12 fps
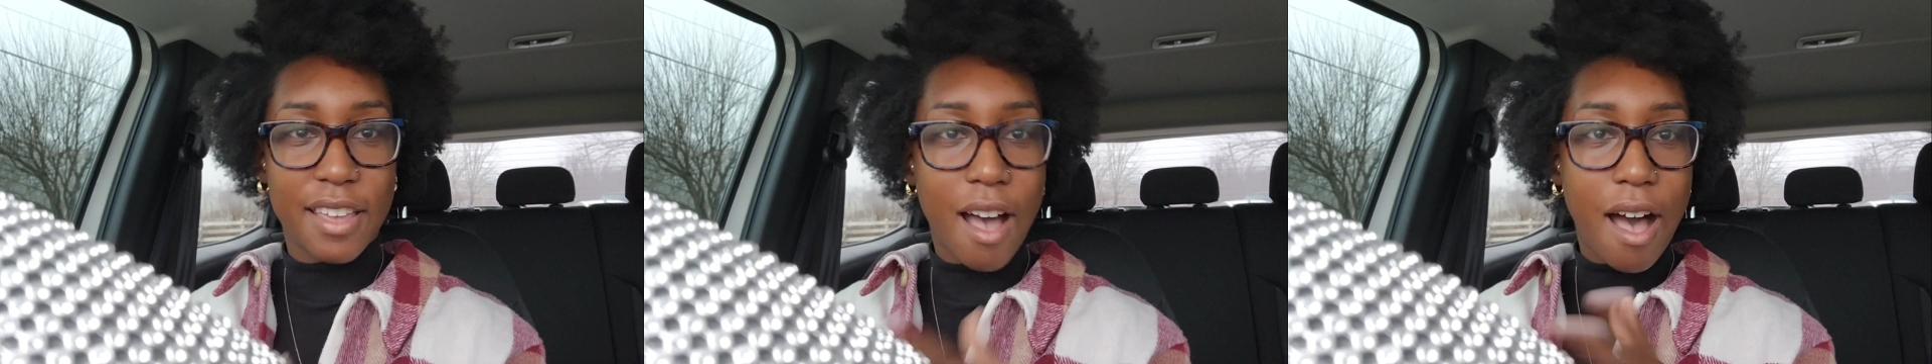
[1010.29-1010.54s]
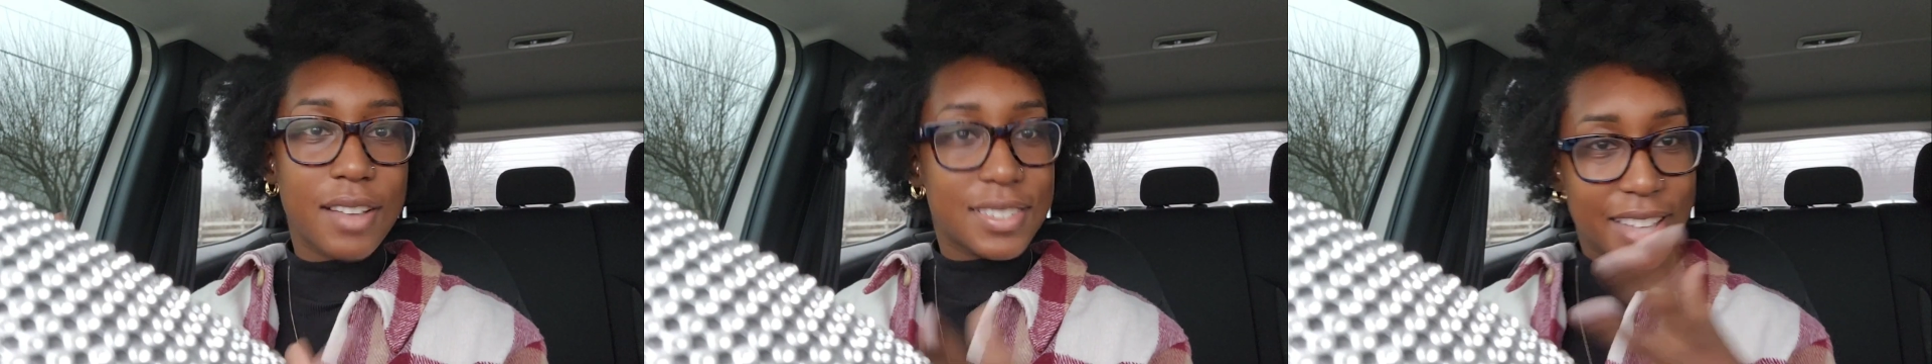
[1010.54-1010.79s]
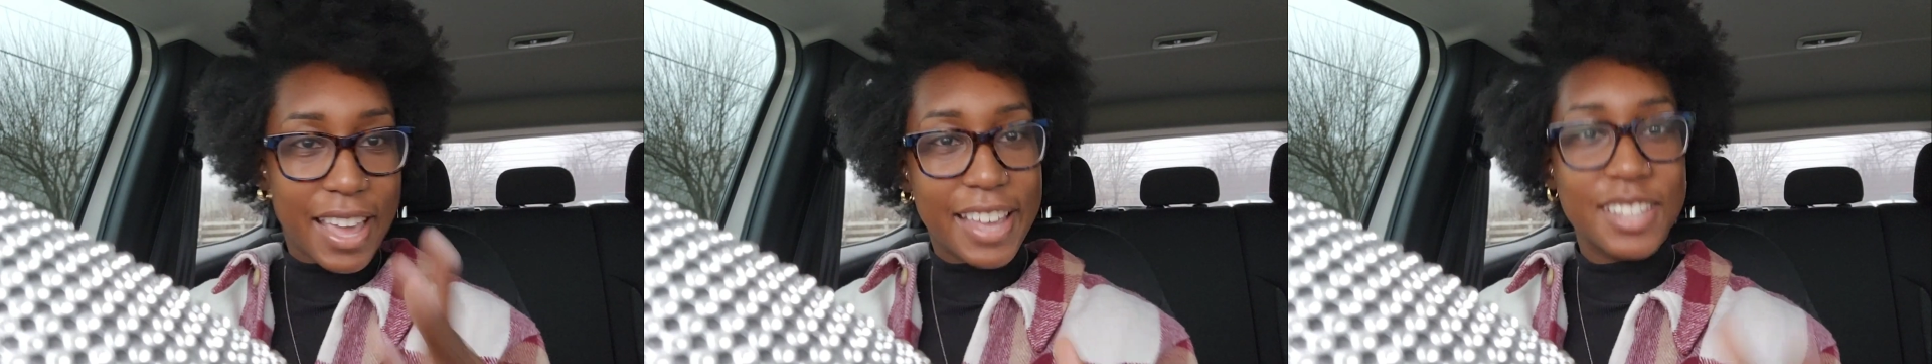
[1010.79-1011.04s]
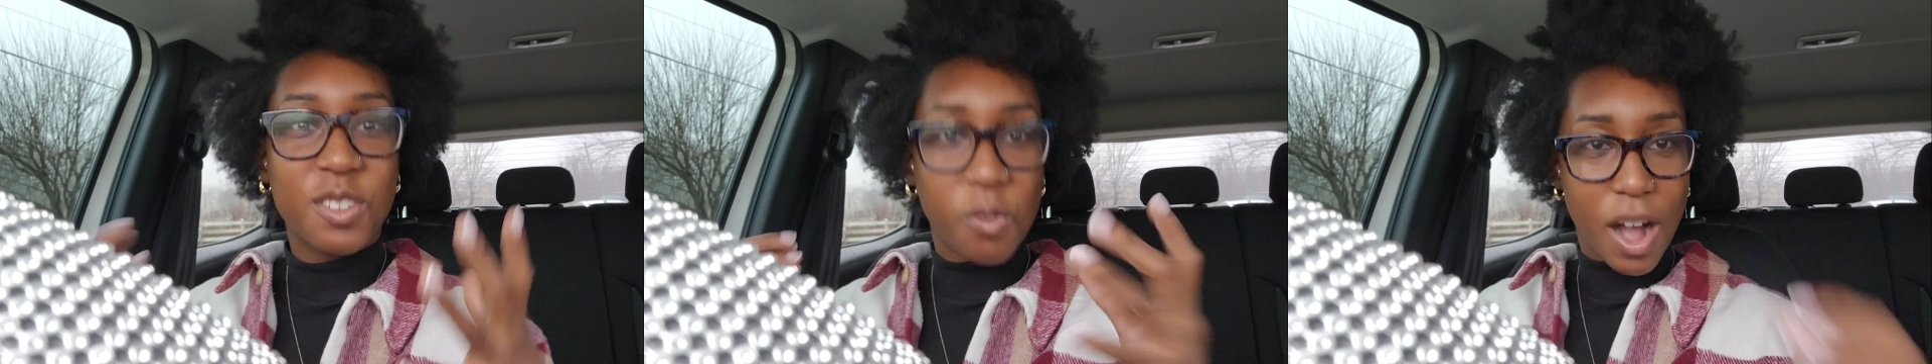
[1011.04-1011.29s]
Y'all
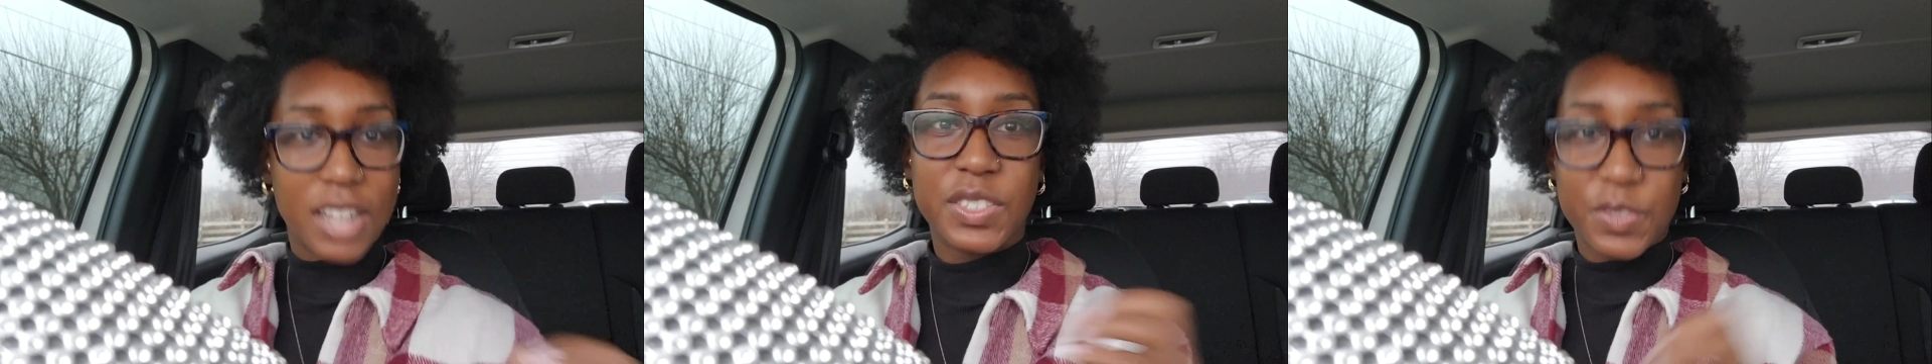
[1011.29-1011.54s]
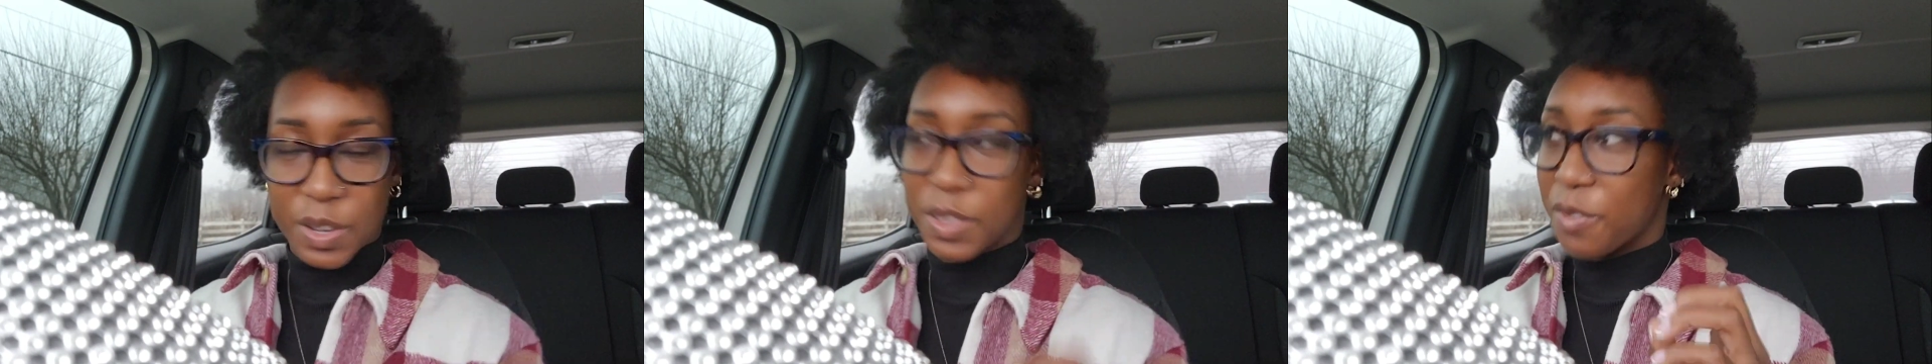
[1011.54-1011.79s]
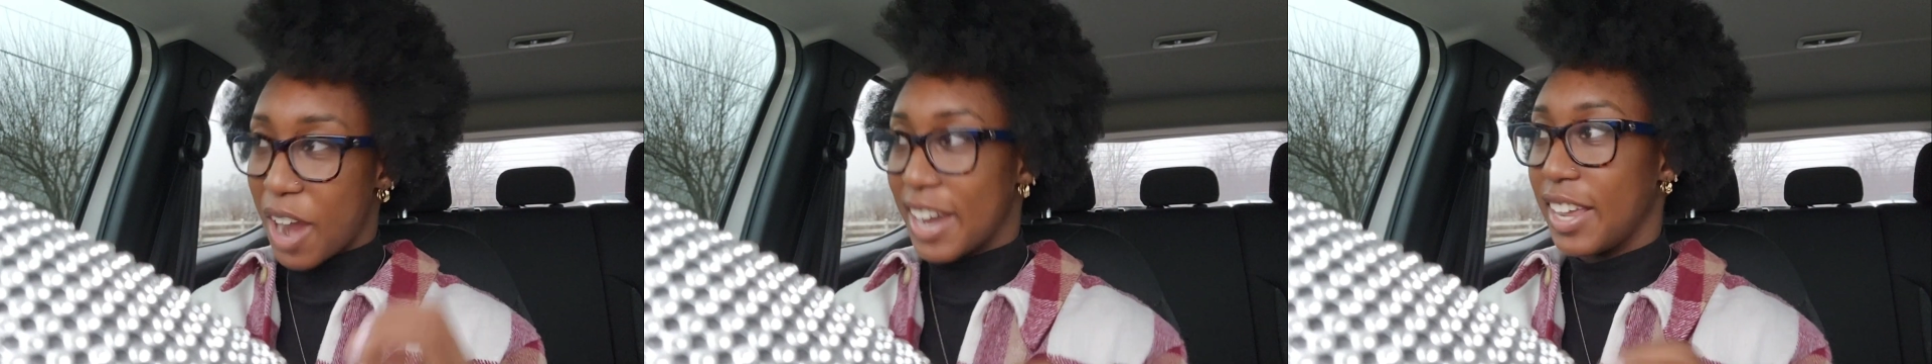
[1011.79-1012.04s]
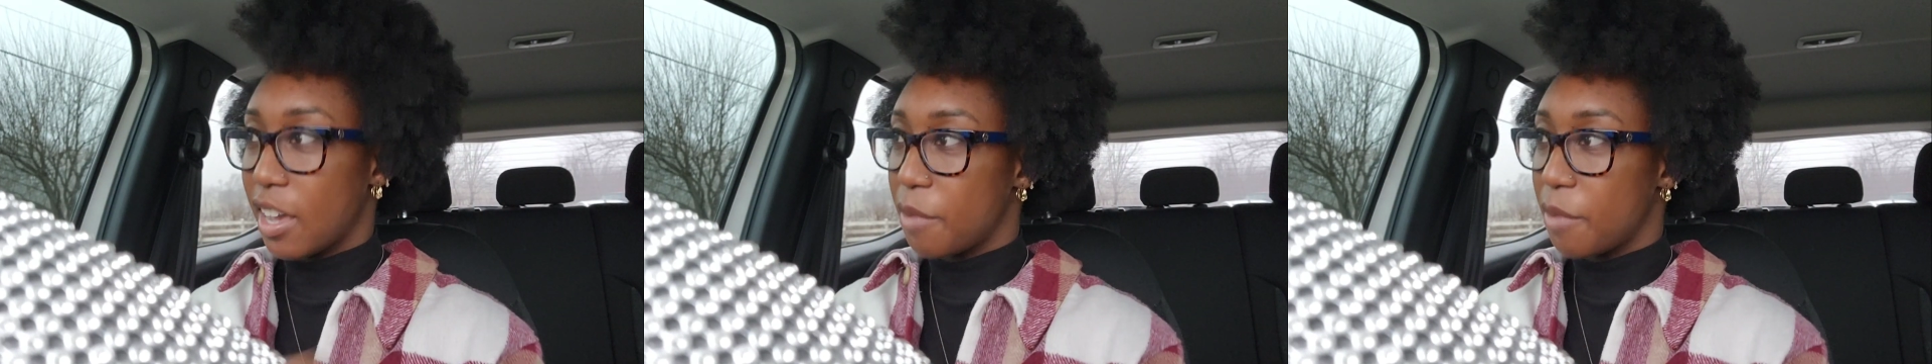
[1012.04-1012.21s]
stayed to watch for the writing